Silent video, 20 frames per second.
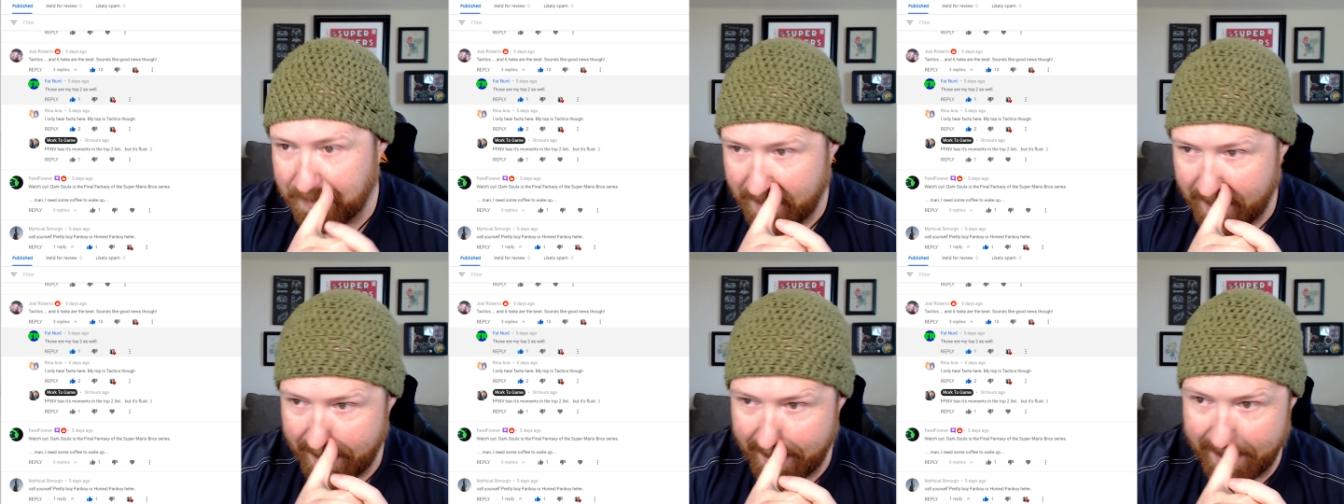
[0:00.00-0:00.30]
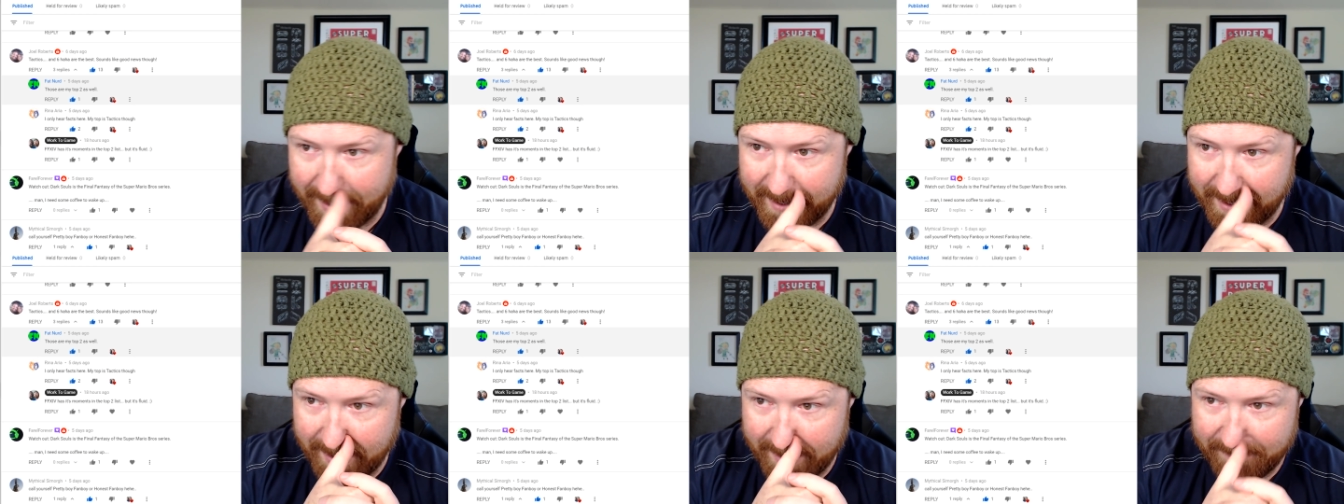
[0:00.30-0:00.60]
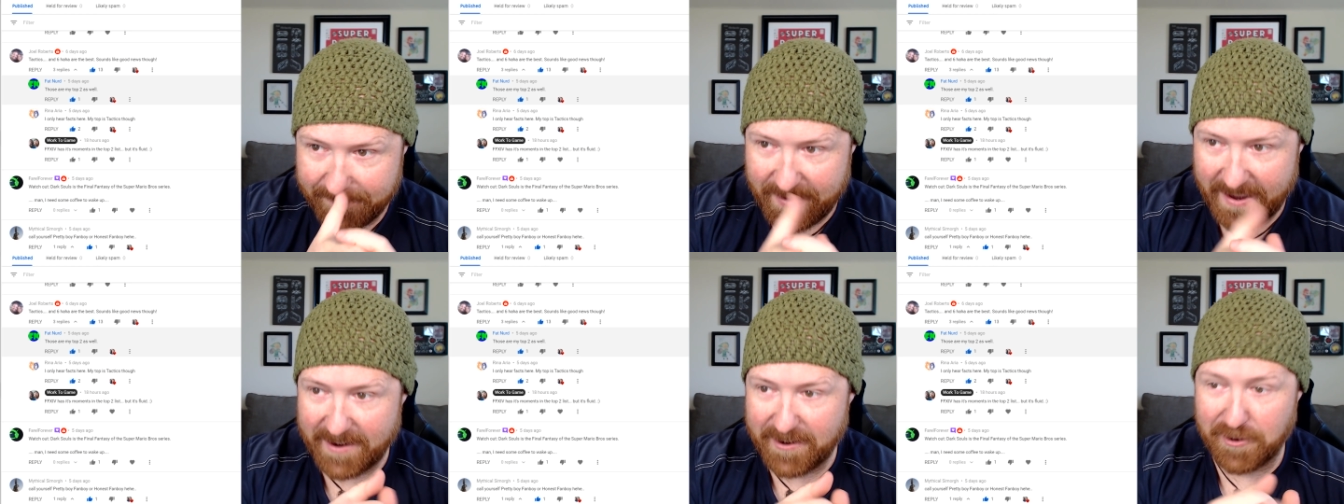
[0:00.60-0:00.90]
And uh,
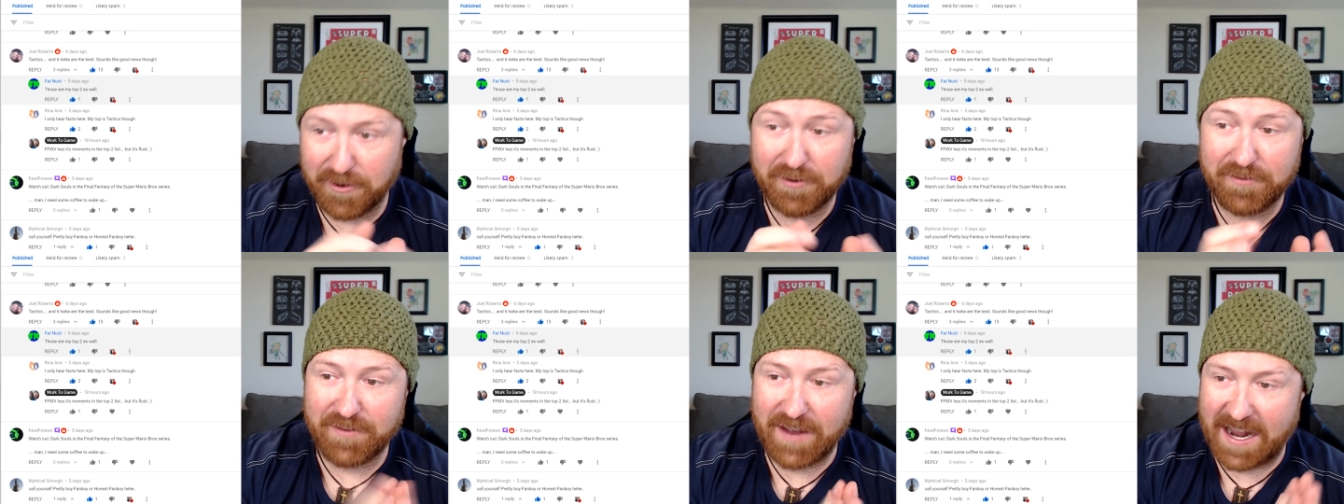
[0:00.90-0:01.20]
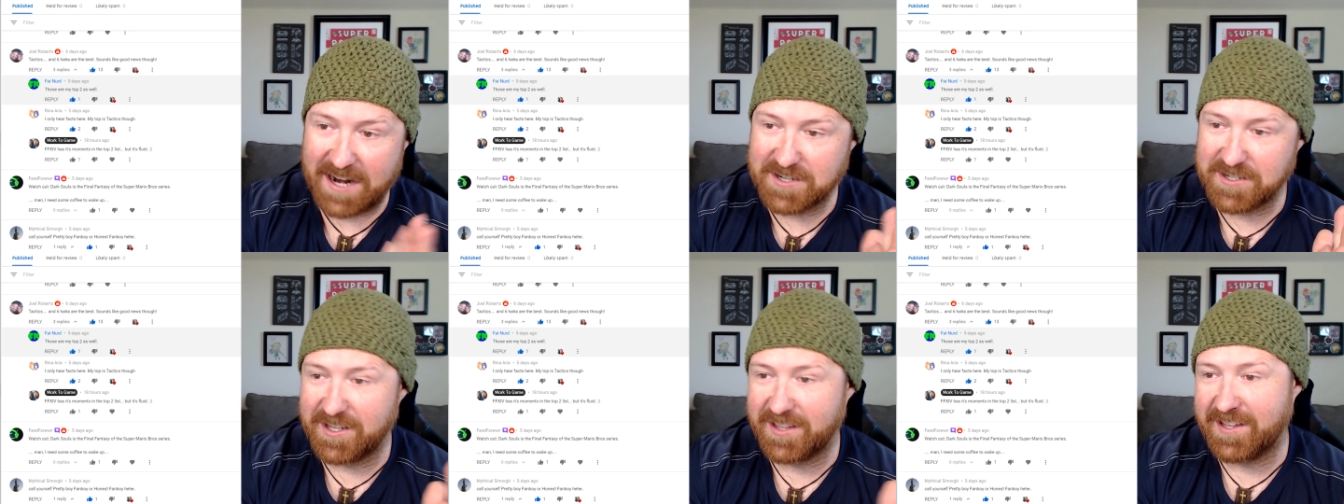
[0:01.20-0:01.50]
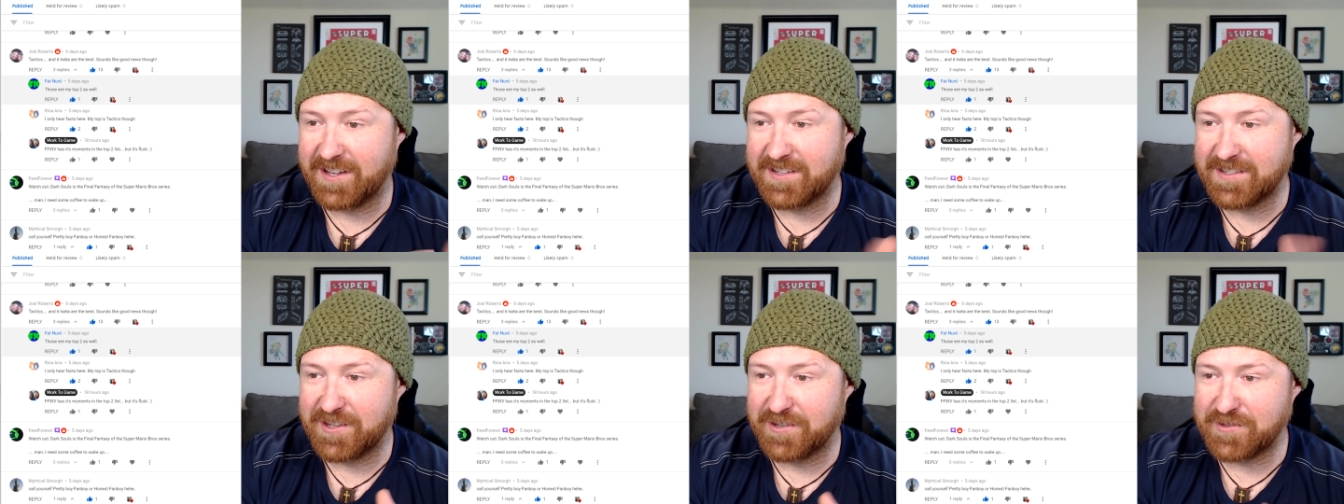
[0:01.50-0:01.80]
Fat Nerd actually
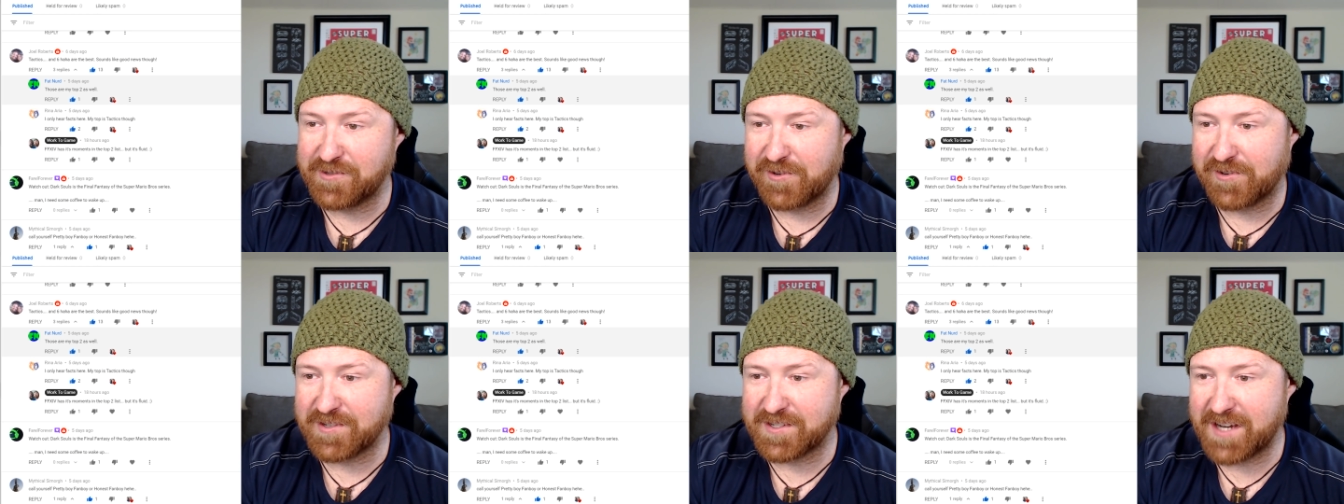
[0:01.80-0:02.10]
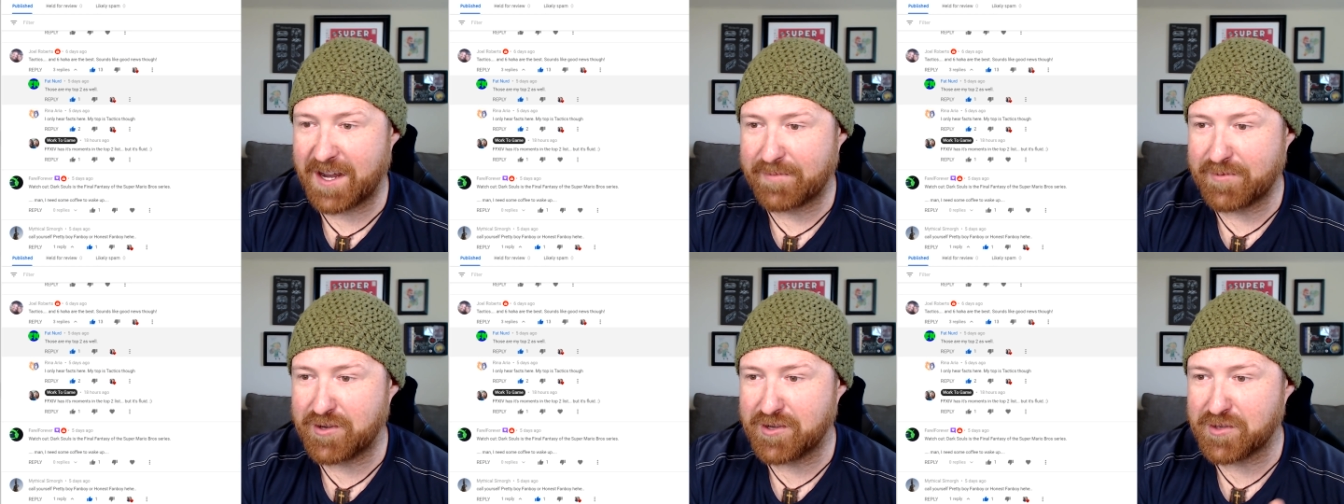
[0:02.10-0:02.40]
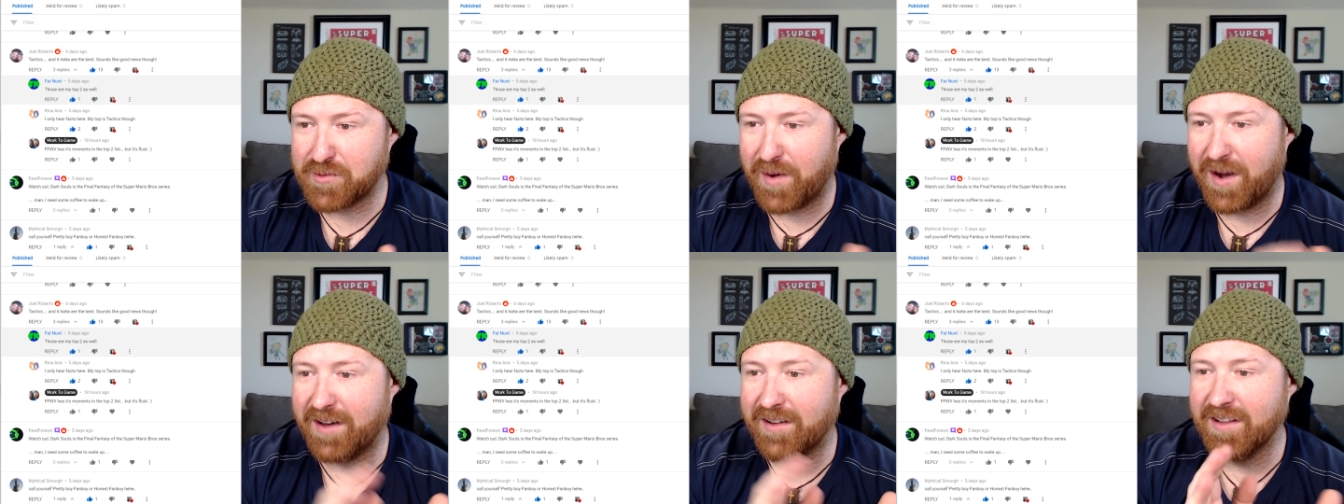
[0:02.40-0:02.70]
thinks those are his top two as
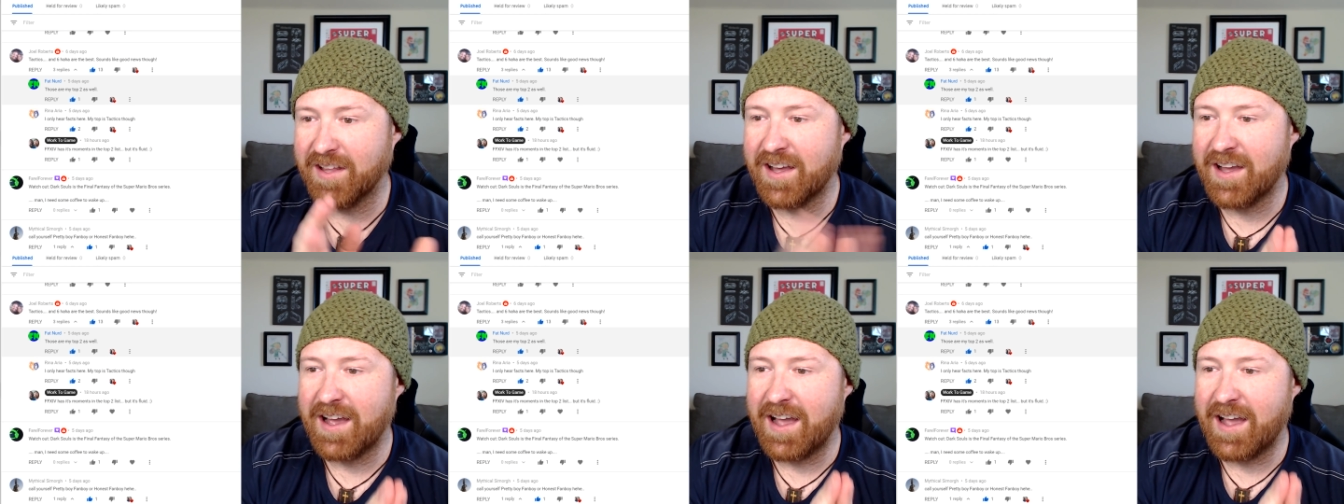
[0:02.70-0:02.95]
well.